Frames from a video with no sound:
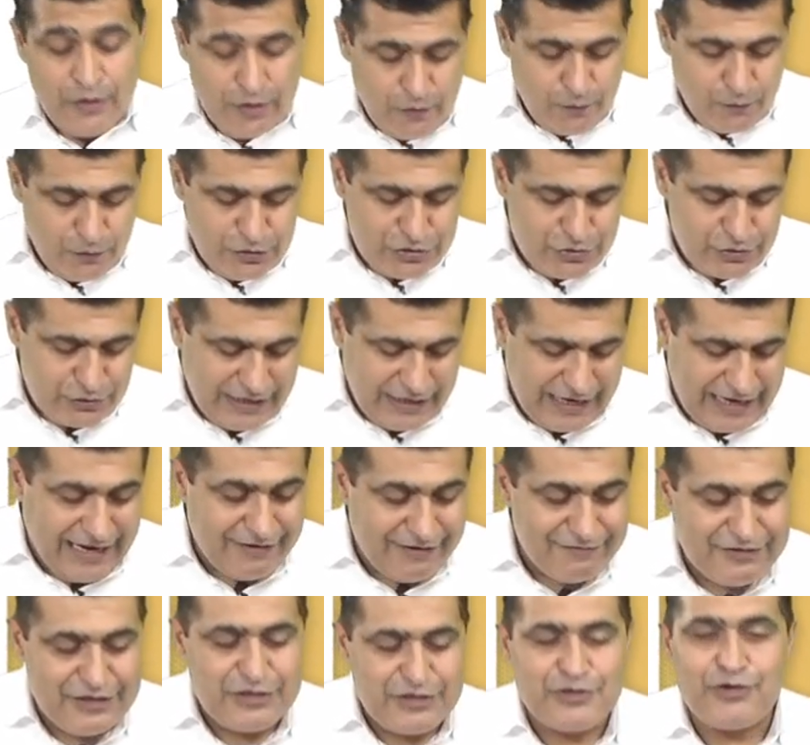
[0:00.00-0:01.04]
We should
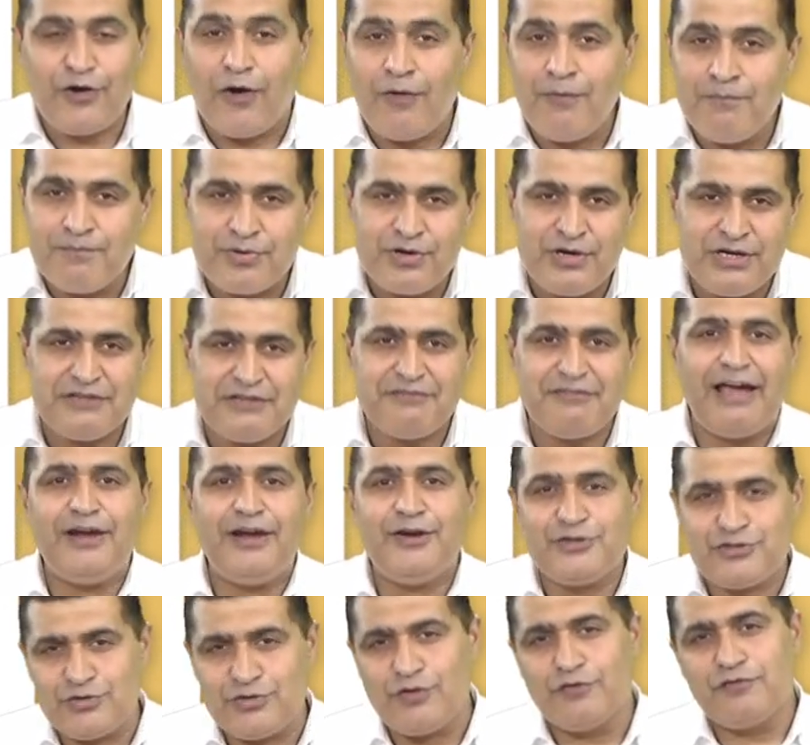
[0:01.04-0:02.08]
have the component
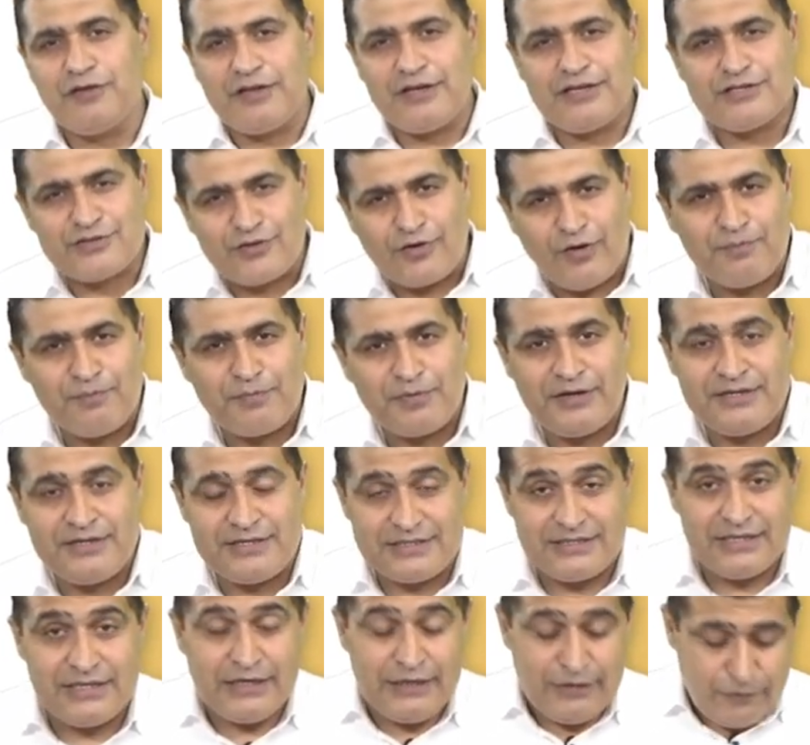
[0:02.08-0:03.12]
evaluation of various
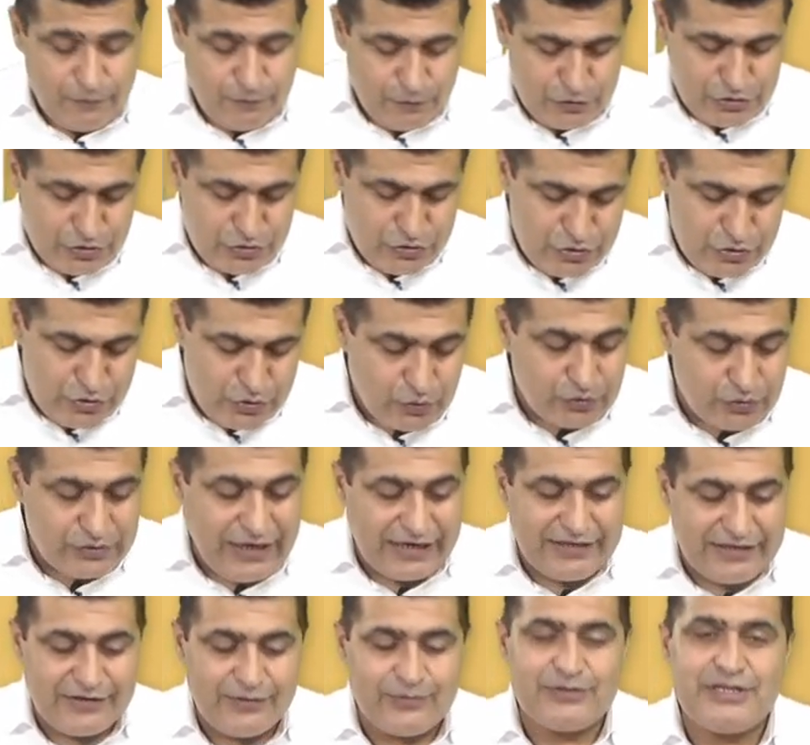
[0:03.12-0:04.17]
components. We should know
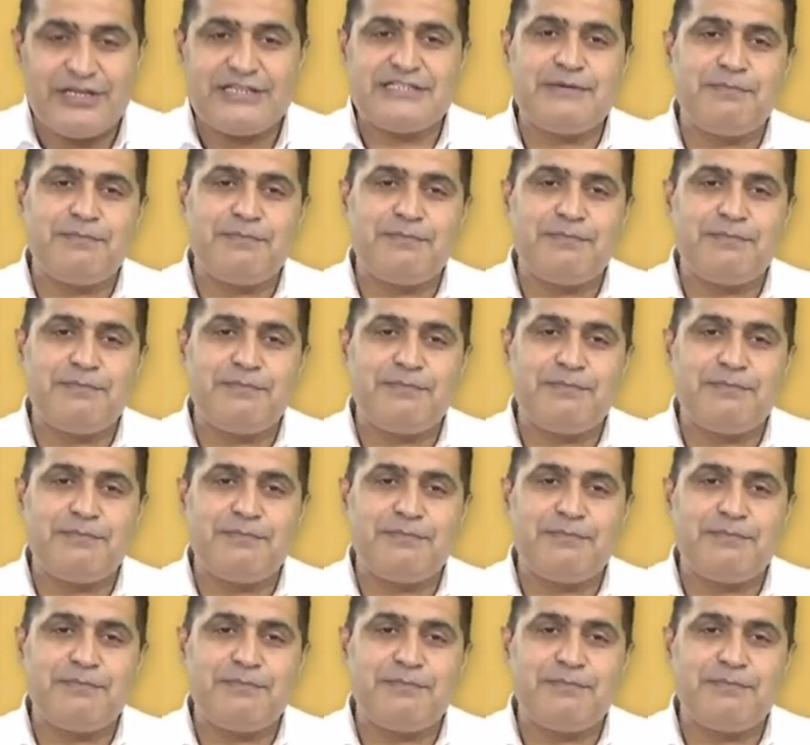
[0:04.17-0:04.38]
that, you know, there is a